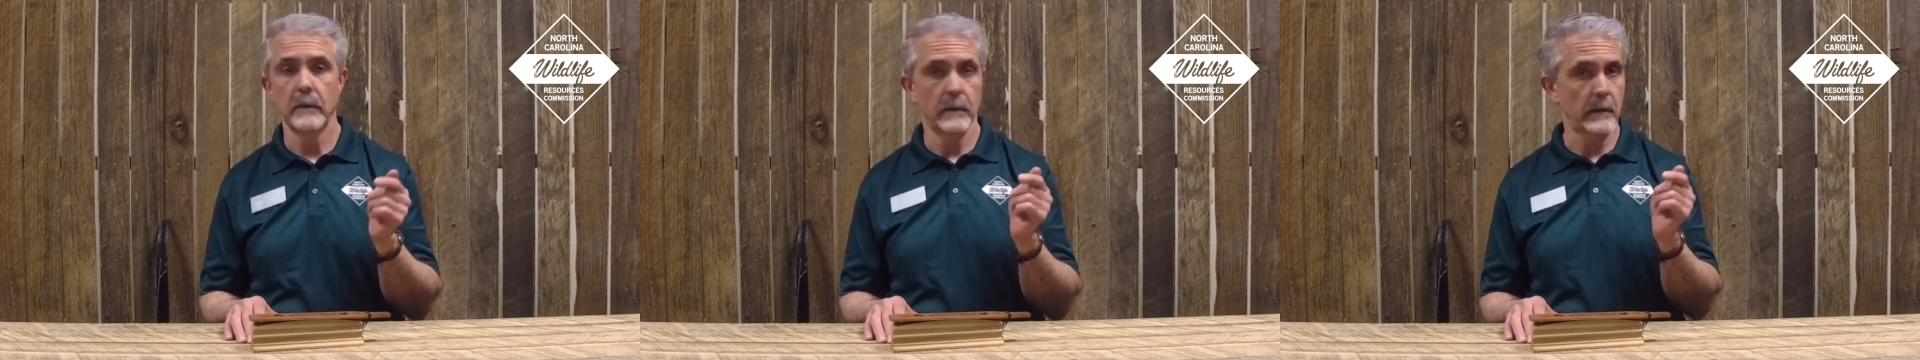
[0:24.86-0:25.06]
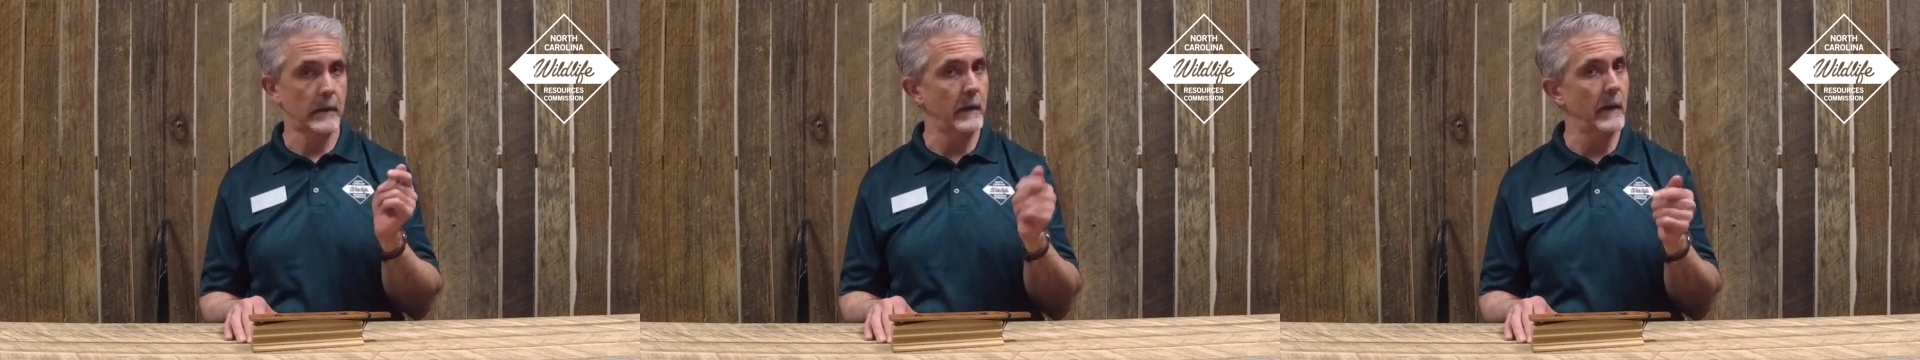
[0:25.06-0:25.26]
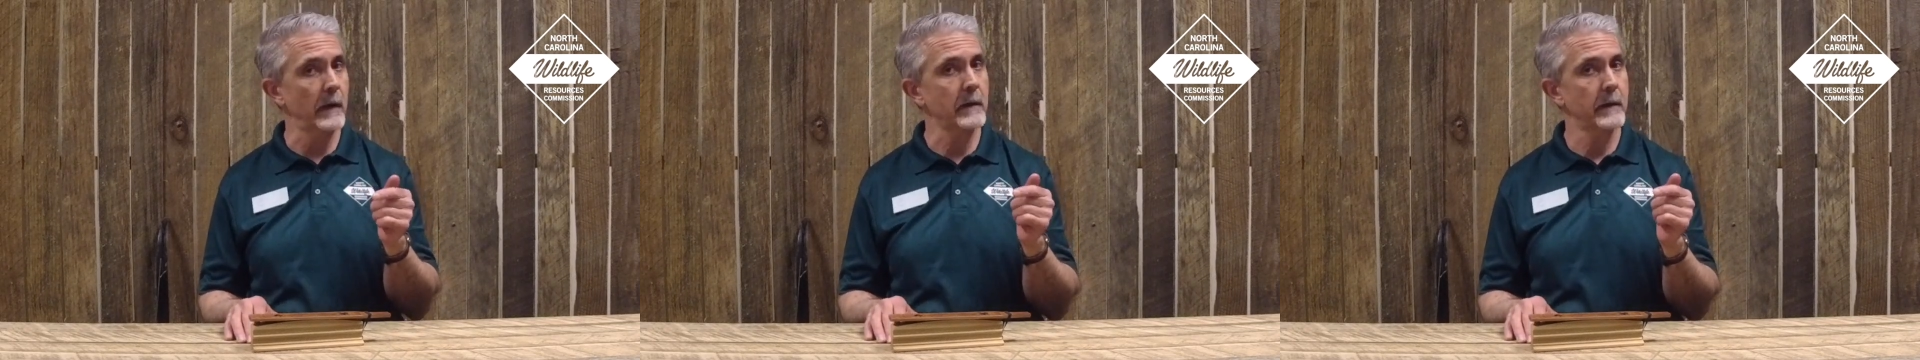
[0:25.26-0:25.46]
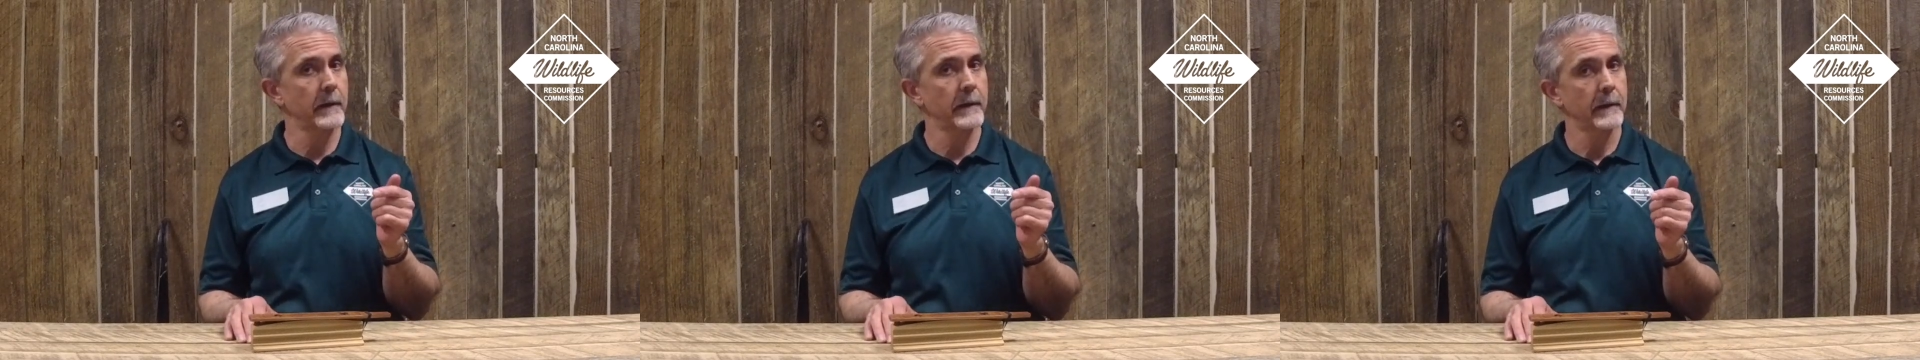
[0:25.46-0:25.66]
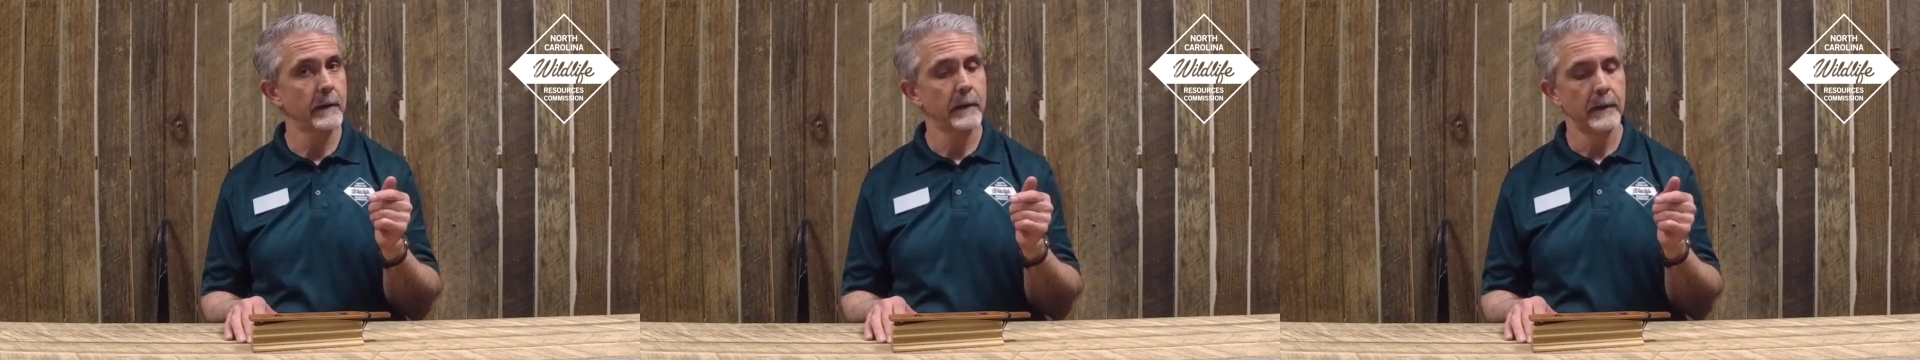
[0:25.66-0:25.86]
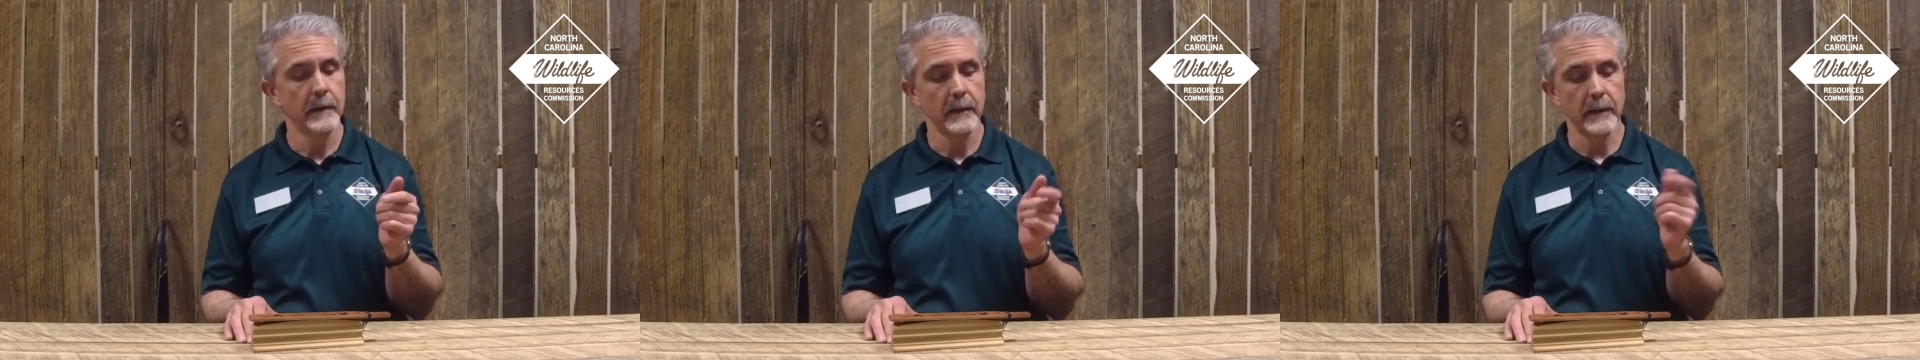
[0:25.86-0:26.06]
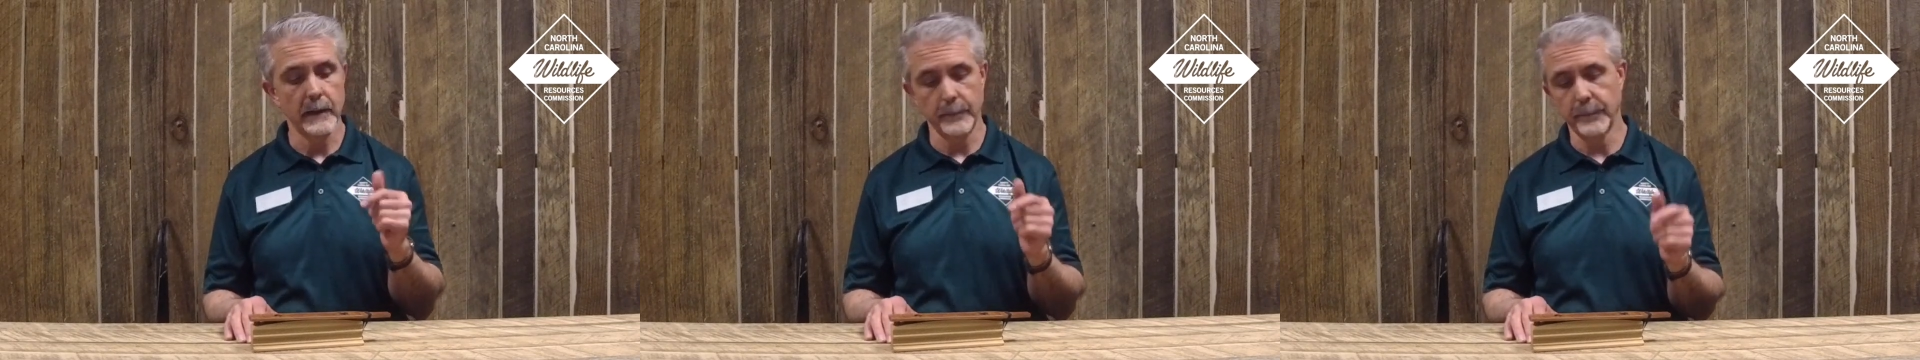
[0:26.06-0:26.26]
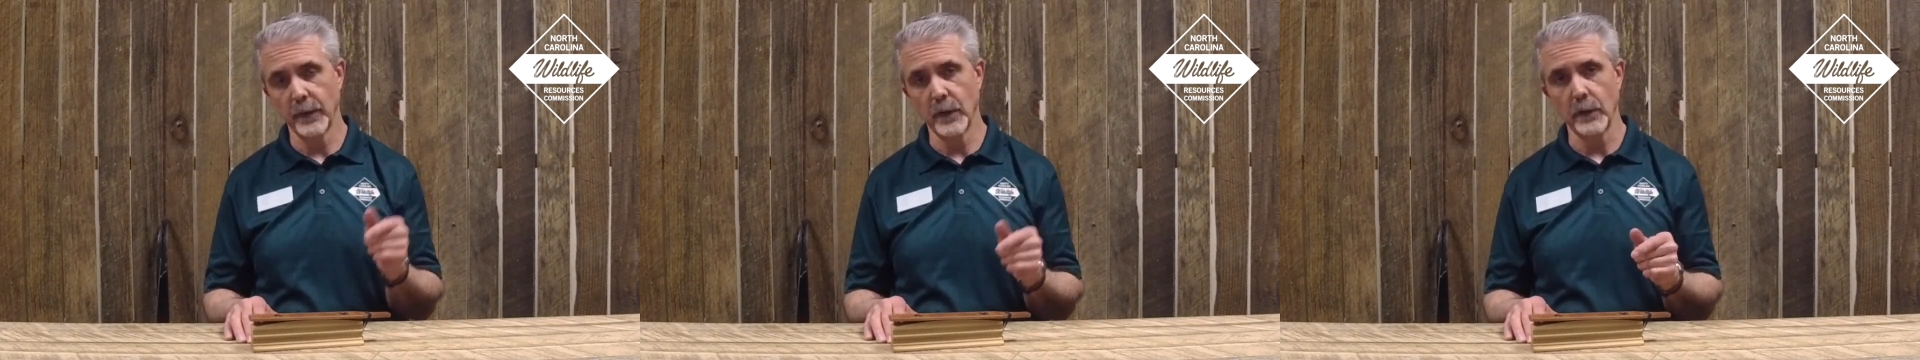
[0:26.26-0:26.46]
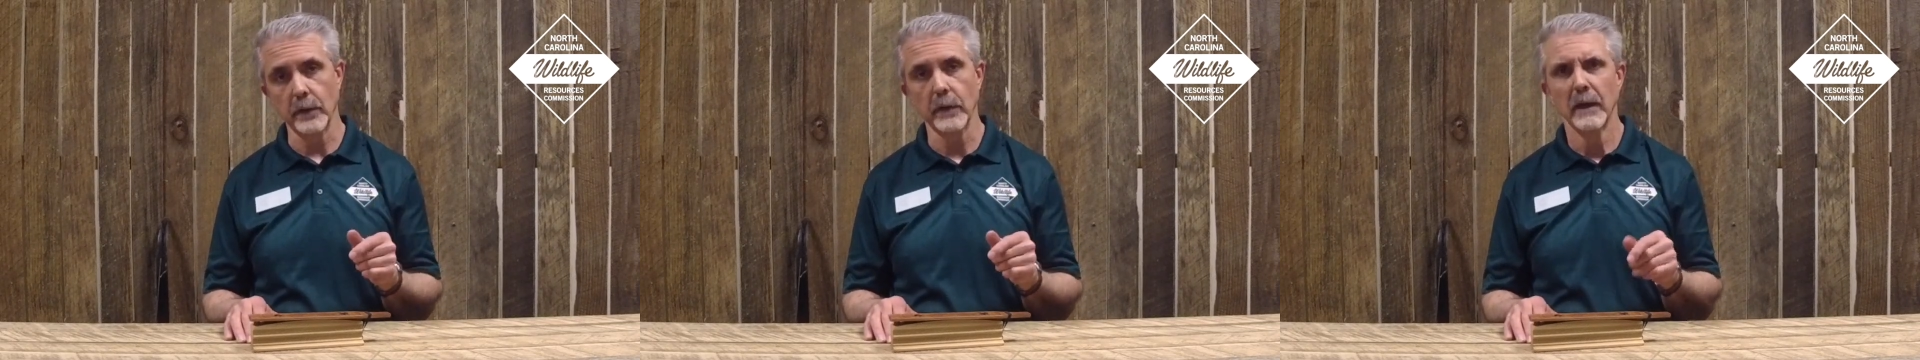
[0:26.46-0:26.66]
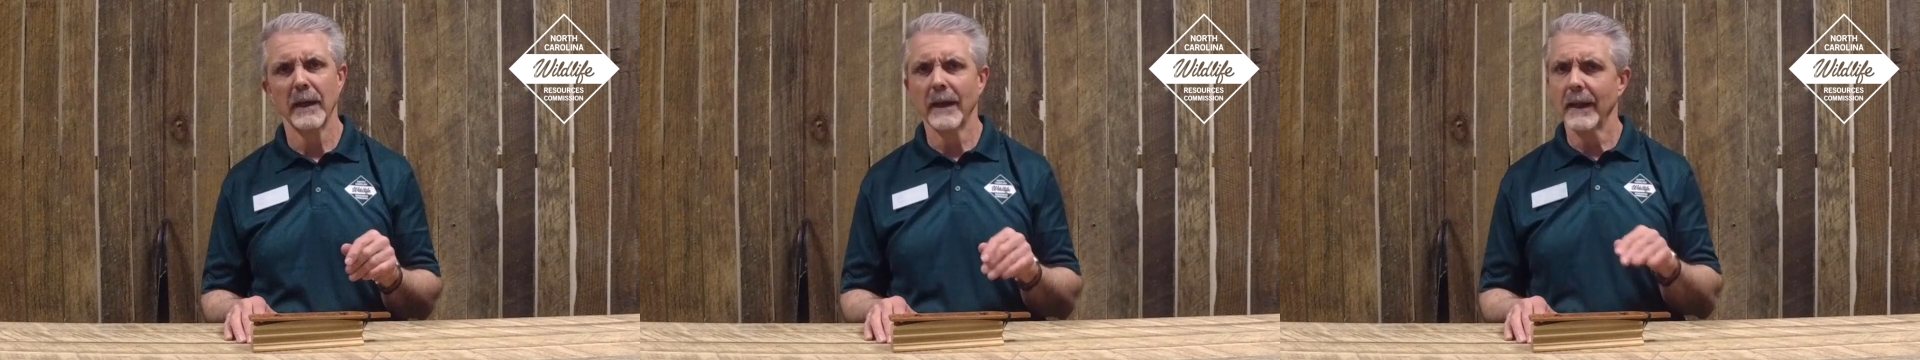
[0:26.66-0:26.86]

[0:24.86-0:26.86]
a cluck, and a purr.